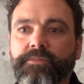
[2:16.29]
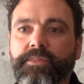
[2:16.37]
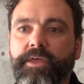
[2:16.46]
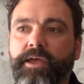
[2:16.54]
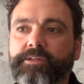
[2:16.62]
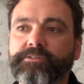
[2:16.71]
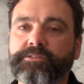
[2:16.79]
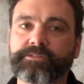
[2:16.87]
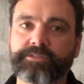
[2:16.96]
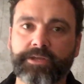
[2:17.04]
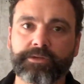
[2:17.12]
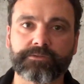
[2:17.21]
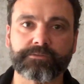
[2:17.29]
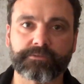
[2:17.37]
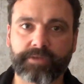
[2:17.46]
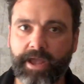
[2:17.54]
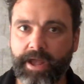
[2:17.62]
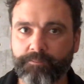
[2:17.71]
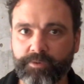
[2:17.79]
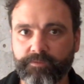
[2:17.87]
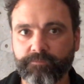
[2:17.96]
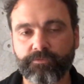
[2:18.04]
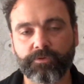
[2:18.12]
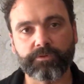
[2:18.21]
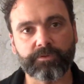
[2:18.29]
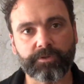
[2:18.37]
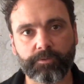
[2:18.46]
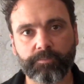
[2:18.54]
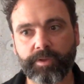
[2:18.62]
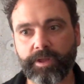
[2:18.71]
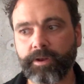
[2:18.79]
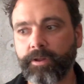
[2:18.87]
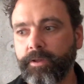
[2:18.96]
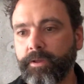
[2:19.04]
than sales happen for a little bit.